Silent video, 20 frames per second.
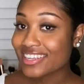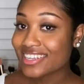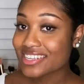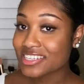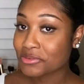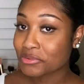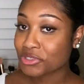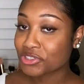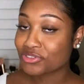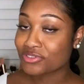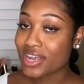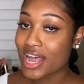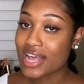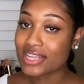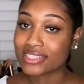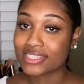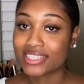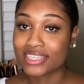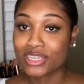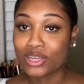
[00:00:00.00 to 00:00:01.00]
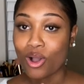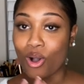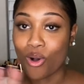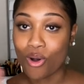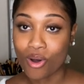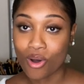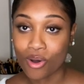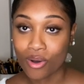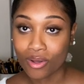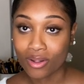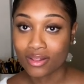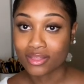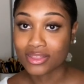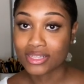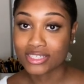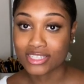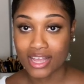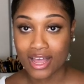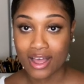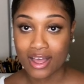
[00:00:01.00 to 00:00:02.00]
is what you guys see all the
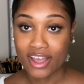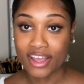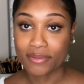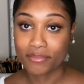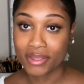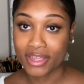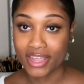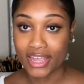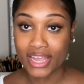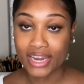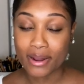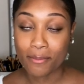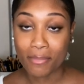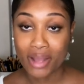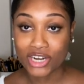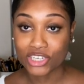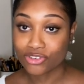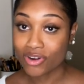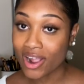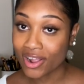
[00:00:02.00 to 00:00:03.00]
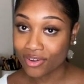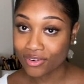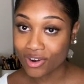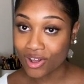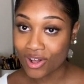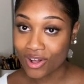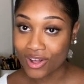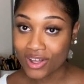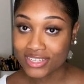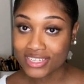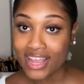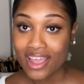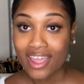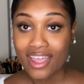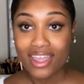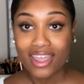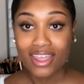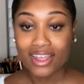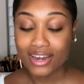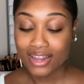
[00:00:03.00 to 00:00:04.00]
time in my try on hauls,
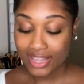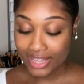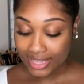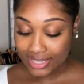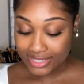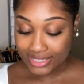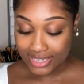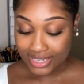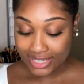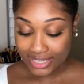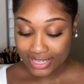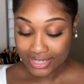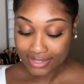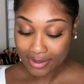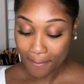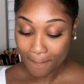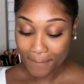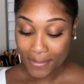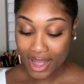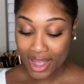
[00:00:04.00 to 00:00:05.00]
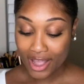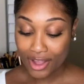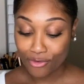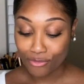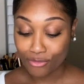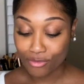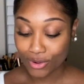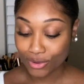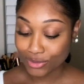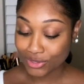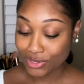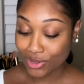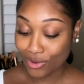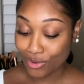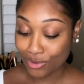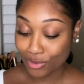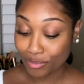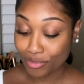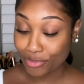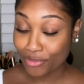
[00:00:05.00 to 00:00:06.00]
and it is my rose
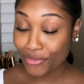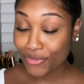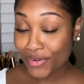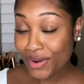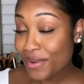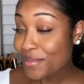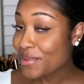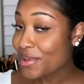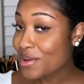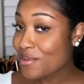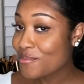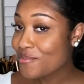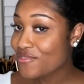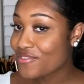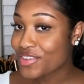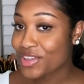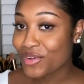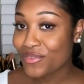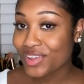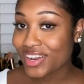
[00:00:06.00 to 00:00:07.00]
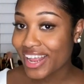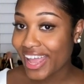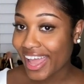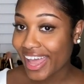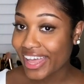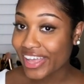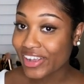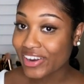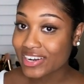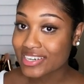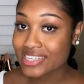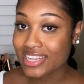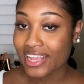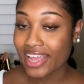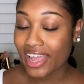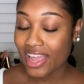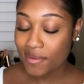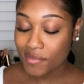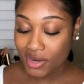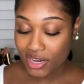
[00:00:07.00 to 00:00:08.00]
gold premium velvet hangers. It
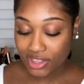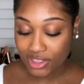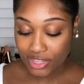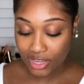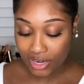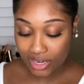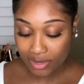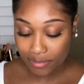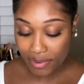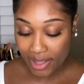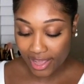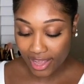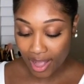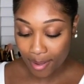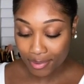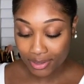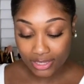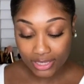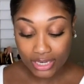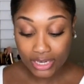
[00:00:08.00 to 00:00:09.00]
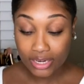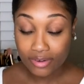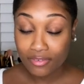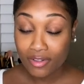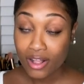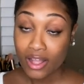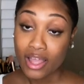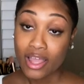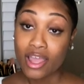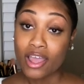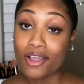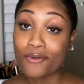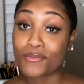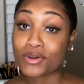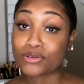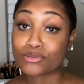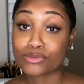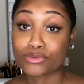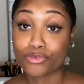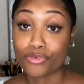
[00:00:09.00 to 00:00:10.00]
came in a 30 pack, I believe, which
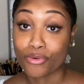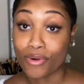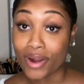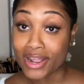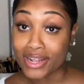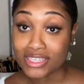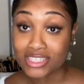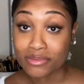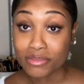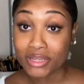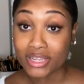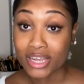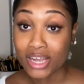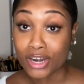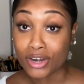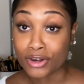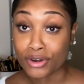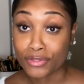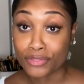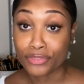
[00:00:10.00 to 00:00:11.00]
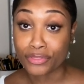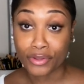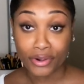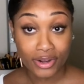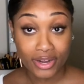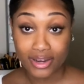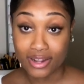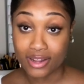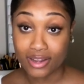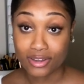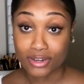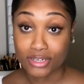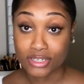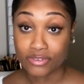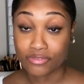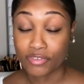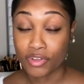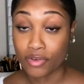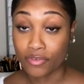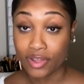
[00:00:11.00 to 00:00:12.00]
was great to be under $30
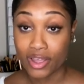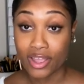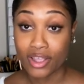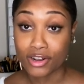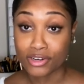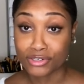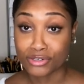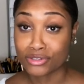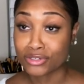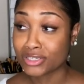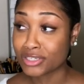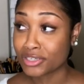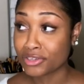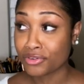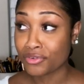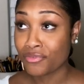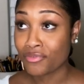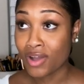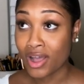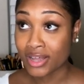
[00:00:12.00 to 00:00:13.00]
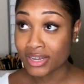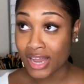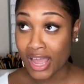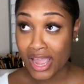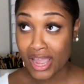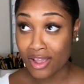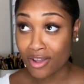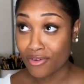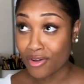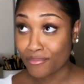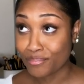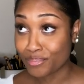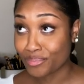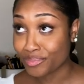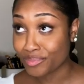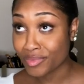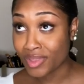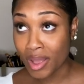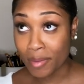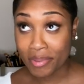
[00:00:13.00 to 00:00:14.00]
velvet hangers. Usually you find like
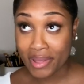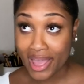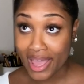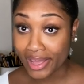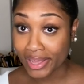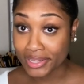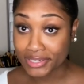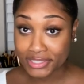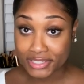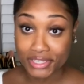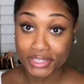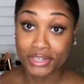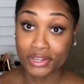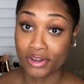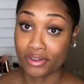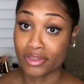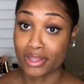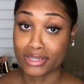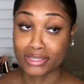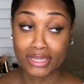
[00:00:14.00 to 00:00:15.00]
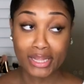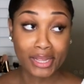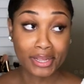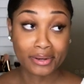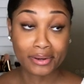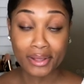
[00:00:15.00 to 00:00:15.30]
a pack of 10 that's like